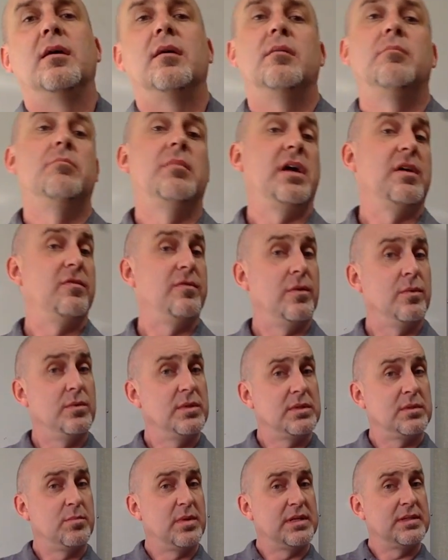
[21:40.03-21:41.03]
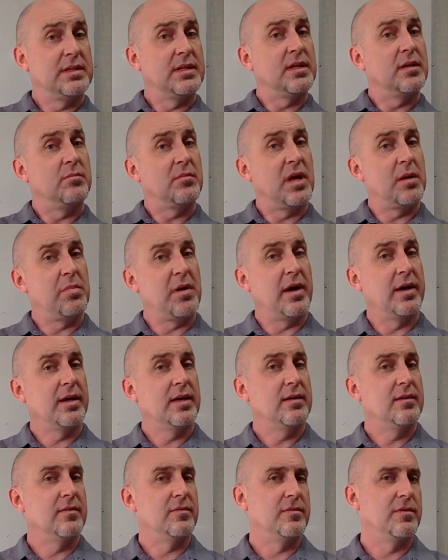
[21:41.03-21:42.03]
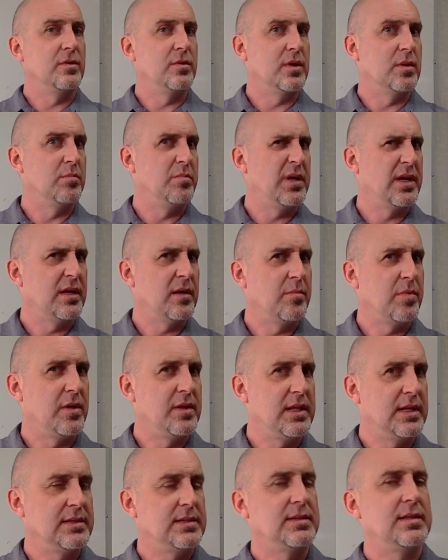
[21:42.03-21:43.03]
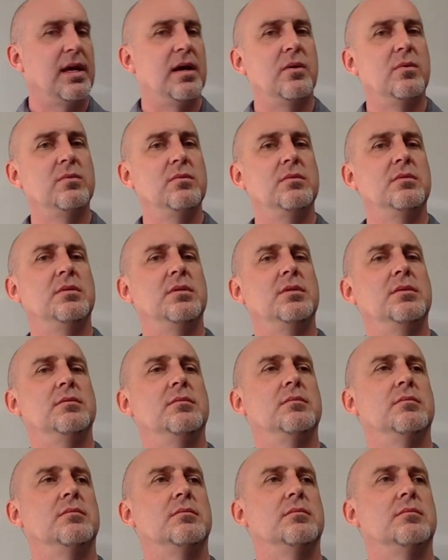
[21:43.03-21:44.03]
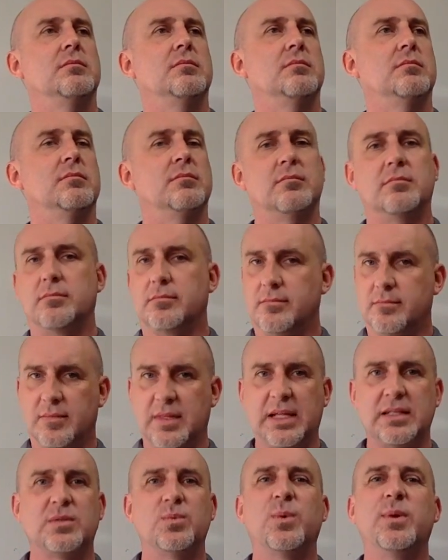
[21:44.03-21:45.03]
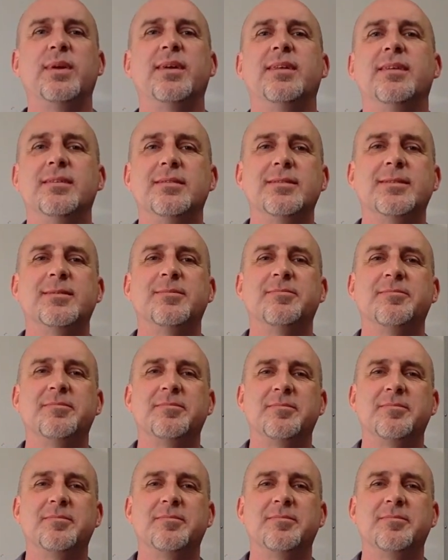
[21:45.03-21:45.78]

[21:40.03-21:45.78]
My phone is buzzing in my pocket. If you can pick up on that sound, that's what it is.